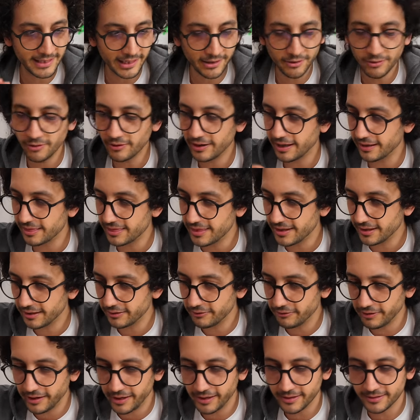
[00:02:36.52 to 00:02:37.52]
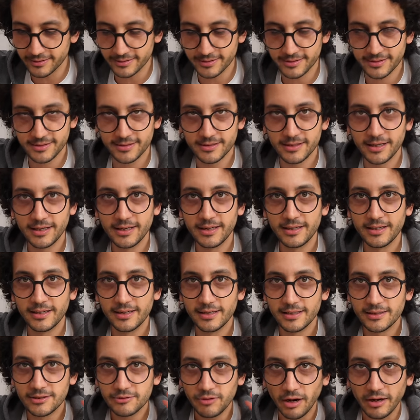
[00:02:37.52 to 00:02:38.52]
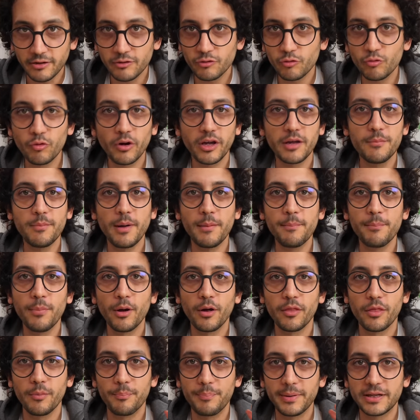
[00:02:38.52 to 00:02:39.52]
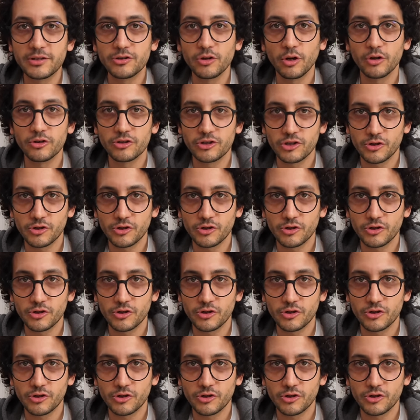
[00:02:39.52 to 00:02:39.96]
take a look at the ingredients. Try to remember the picture on